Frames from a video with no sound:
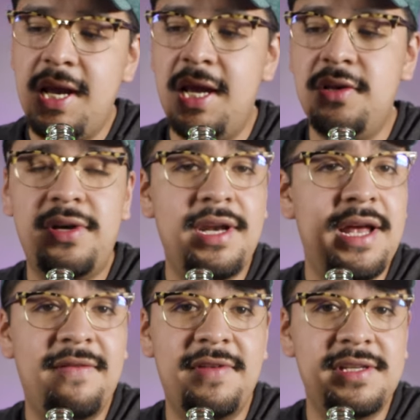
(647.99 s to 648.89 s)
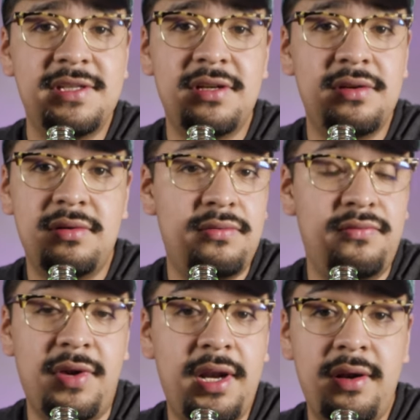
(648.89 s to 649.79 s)
And you can have this
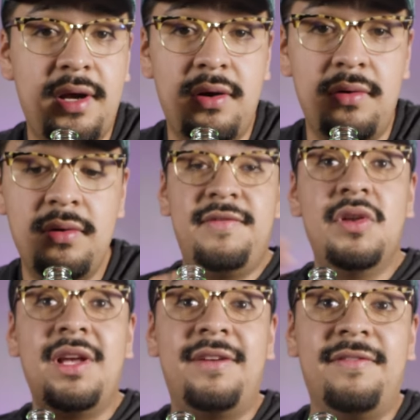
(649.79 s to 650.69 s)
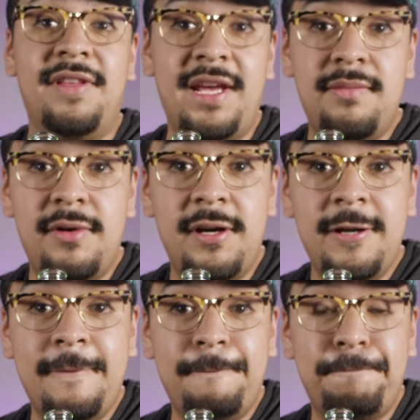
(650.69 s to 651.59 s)
ready to go. If you like flavored